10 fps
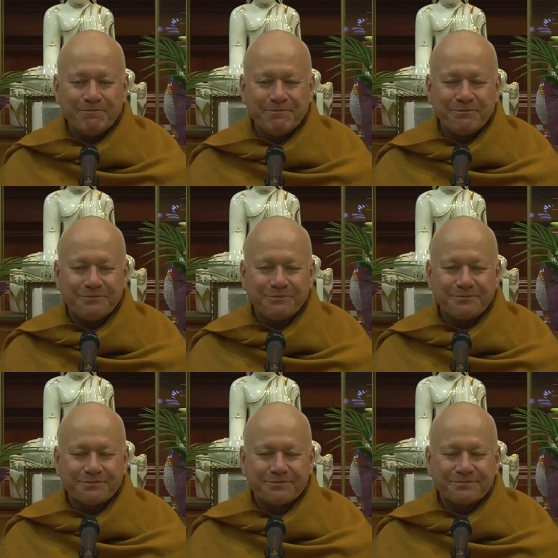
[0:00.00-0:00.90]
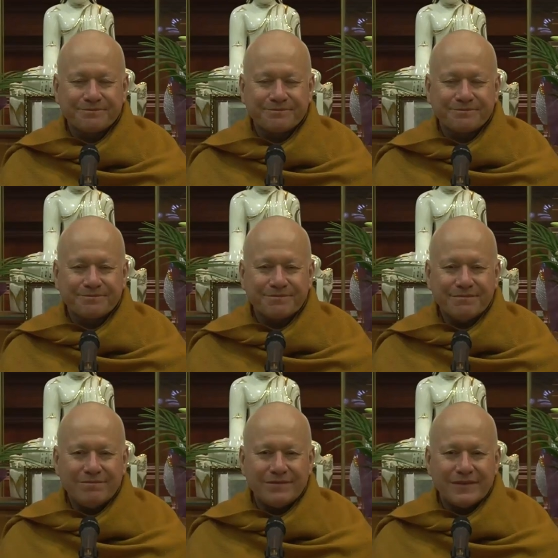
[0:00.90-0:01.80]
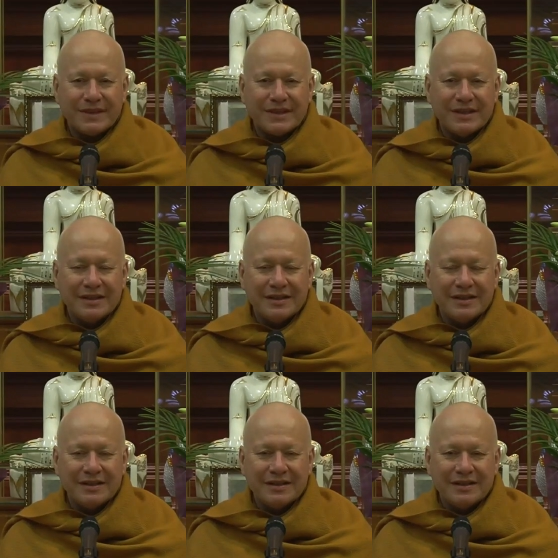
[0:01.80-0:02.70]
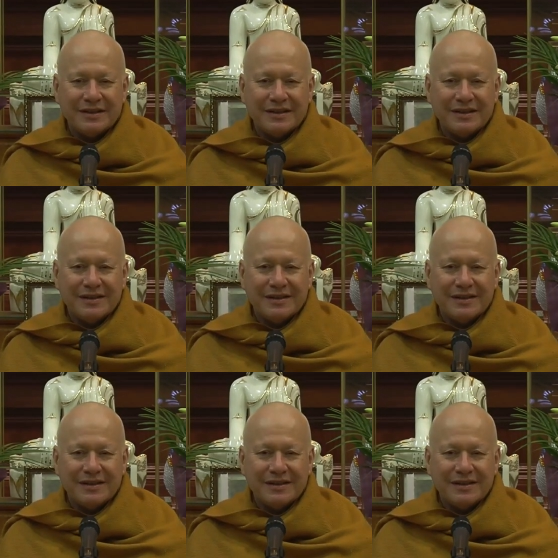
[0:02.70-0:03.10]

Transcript: No one is speaking in this clip.